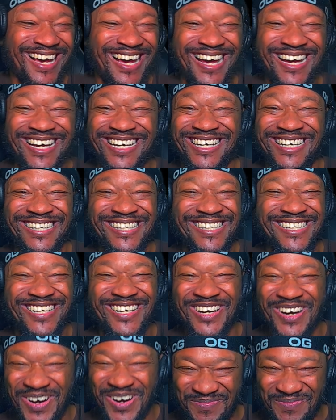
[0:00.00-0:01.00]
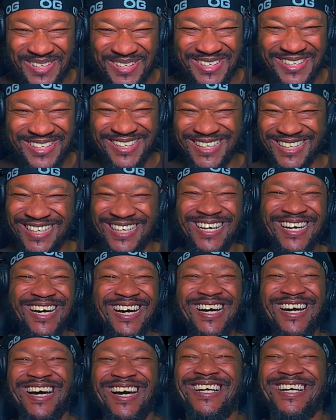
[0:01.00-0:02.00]
I couldn't help it.
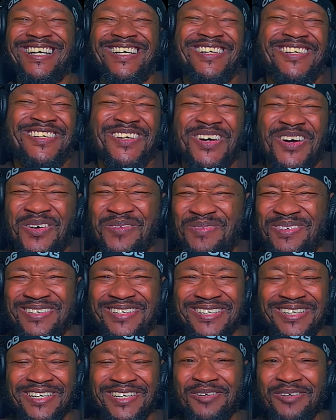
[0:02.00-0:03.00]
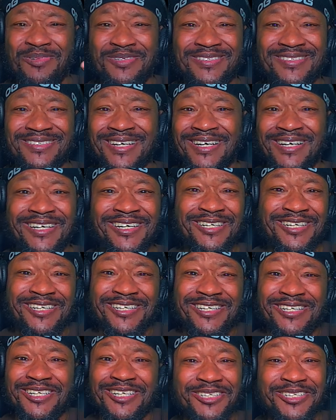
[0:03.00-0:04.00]
I couldn't help but look.
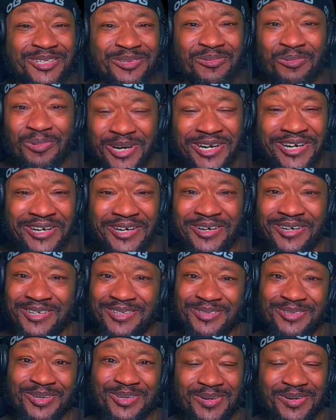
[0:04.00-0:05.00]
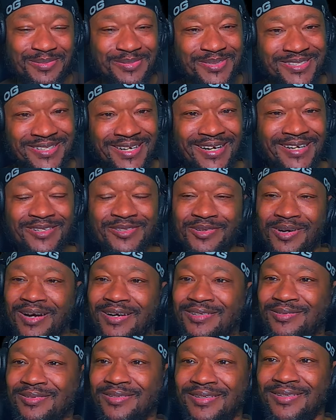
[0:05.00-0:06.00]
It looked weird, you know what I'm saying? You
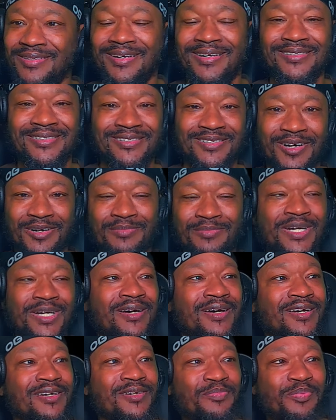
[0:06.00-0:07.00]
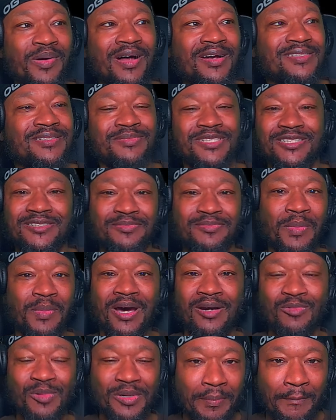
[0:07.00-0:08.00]
know how you look at something, you probably see
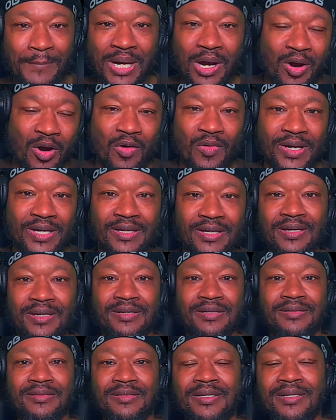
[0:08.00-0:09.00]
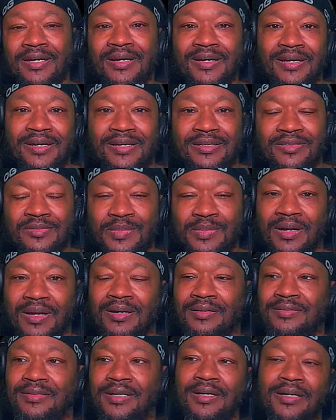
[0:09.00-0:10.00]
somebody with a big old head and you'd be
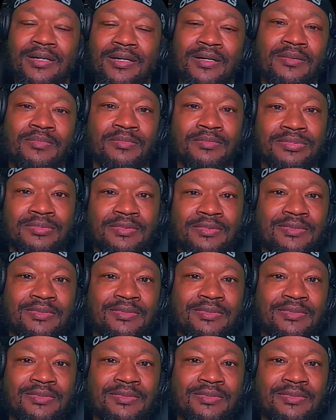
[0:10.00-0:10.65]
like, damn,